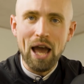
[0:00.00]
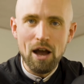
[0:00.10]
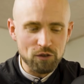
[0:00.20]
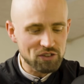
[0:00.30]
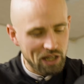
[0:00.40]

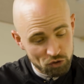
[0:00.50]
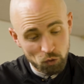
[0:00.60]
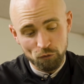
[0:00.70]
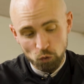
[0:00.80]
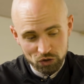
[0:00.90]
half a size to a
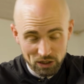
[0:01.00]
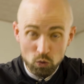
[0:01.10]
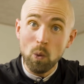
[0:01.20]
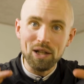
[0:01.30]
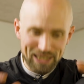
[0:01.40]
full size
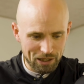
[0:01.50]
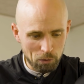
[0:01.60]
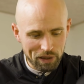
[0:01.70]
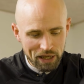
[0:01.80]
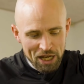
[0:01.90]
will help.